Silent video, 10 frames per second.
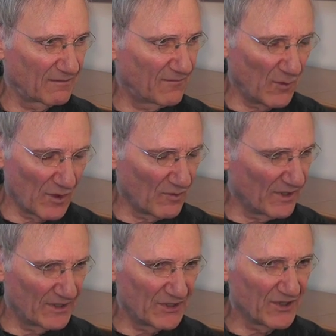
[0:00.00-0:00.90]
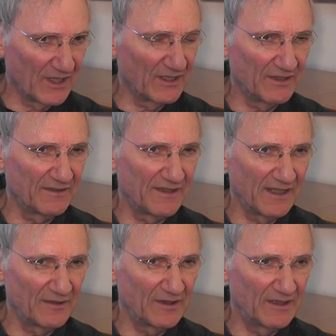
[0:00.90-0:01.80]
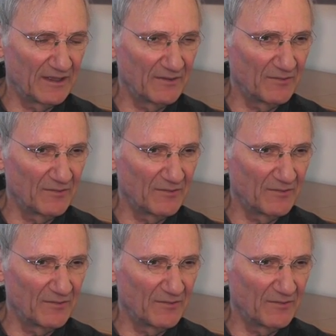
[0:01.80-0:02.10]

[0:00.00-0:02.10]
forward to try to understand uh,